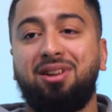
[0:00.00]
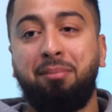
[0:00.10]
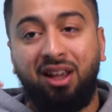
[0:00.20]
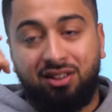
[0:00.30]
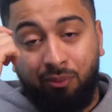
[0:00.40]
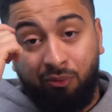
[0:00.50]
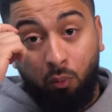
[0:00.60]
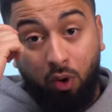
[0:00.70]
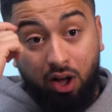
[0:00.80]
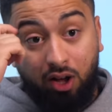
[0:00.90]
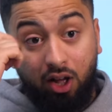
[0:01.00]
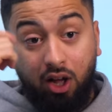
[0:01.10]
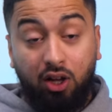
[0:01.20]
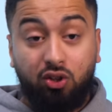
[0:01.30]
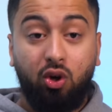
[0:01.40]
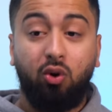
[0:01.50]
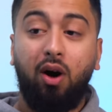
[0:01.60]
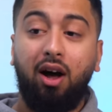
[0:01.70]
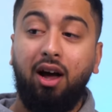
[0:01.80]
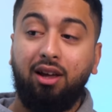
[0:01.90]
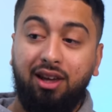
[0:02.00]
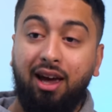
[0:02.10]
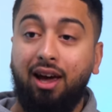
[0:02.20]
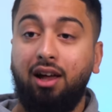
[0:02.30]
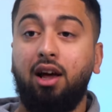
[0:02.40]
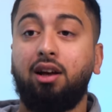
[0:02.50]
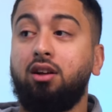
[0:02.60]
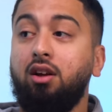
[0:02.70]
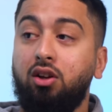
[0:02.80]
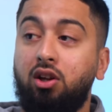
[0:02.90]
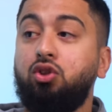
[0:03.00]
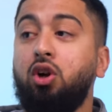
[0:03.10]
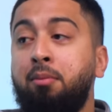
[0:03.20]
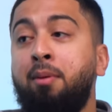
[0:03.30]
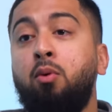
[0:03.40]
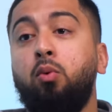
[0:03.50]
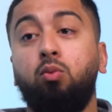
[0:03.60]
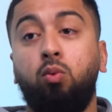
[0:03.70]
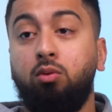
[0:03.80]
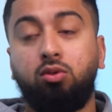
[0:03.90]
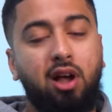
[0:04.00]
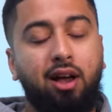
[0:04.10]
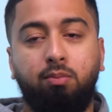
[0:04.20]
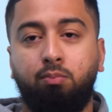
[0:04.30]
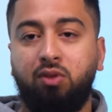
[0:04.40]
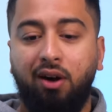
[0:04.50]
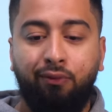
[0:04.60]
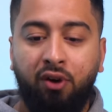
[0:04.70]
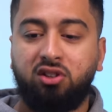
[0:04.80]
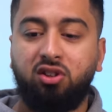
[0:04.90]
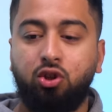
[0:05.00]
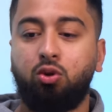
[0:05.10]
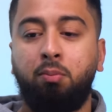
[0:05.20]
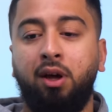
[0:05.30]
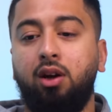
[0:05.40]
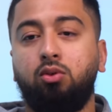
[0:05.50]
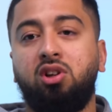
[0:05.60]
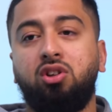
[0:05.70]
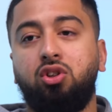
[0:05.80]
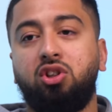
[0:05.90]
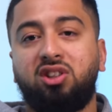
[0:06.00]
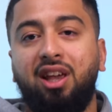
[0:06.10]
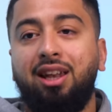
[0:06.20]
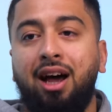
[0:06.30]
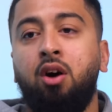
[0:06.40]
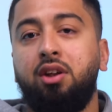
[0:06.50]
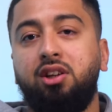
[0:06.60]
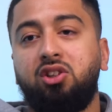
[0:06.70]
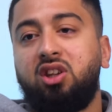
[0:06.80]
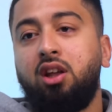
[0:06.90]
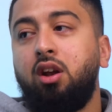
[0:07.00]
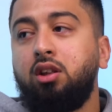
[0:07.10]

to make something work. So yeah, like literally, I remember we we was like that first initial bit. It was literally just getting out there and just getting an